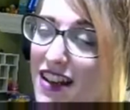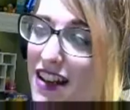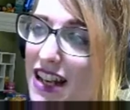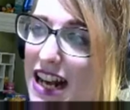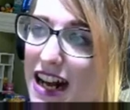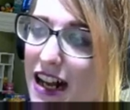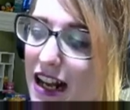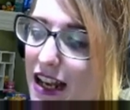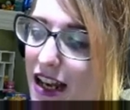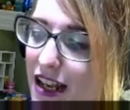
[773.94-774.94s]
yeah,
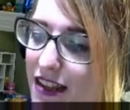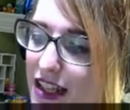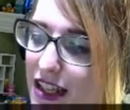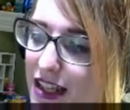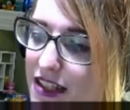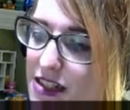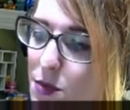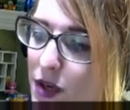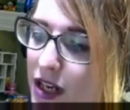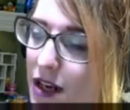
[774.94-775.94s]
I think at this
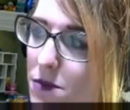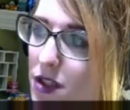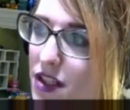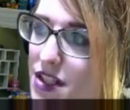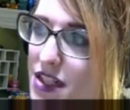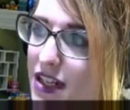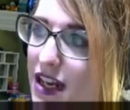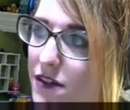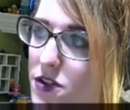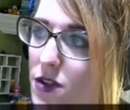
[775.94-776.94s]
point I'm really just going to
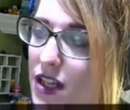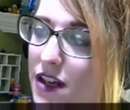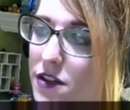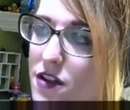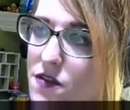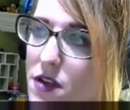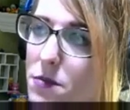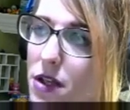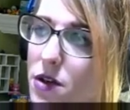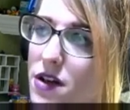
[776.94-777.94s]
have to rely on those
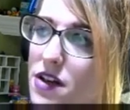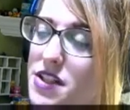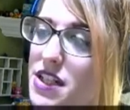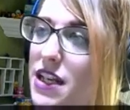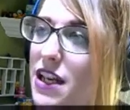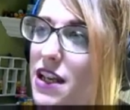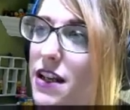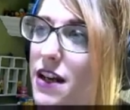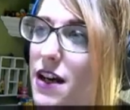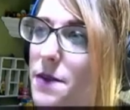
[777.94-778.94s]
field blowers,
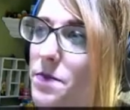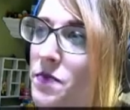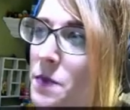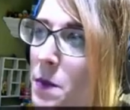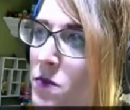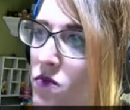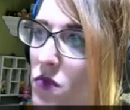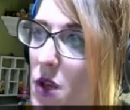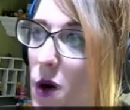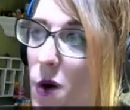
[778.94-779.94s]
and
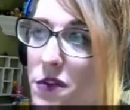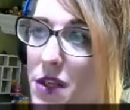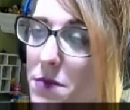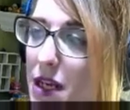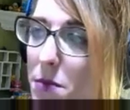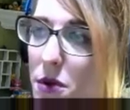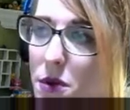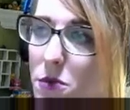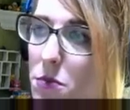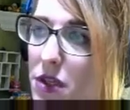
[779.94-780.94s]
hopefully my
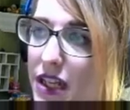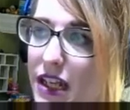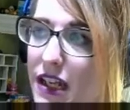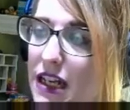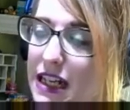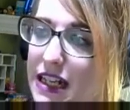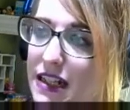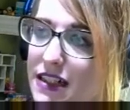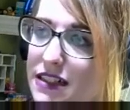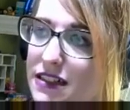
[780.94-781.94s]
opponent will play
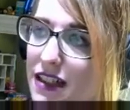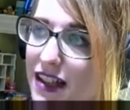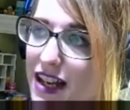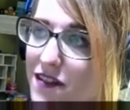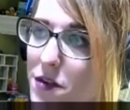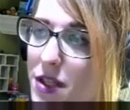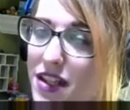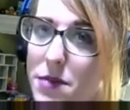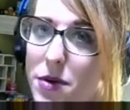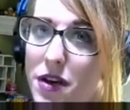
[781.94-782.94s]
a lot of
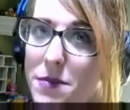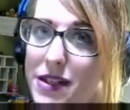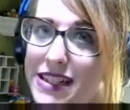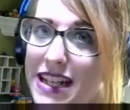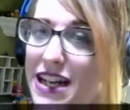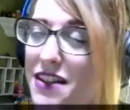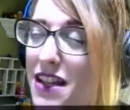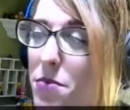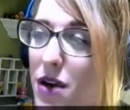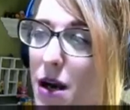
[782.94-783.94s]
ability Pokemon down.
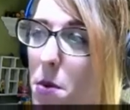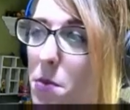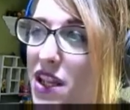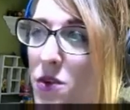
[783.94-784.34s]
They probably